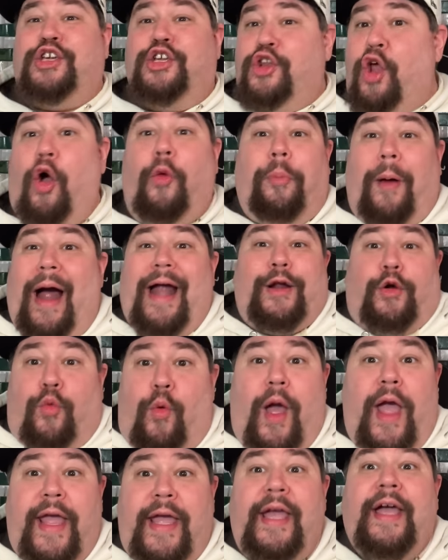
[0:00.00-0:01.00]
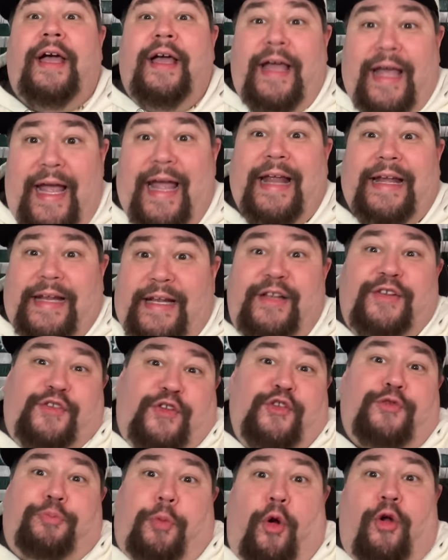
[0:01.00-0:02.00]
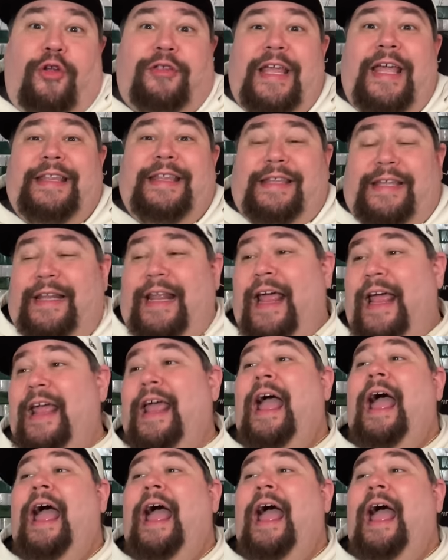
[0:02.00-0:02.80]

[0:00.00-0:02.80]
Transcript: you know, by the way, it is his birthday today?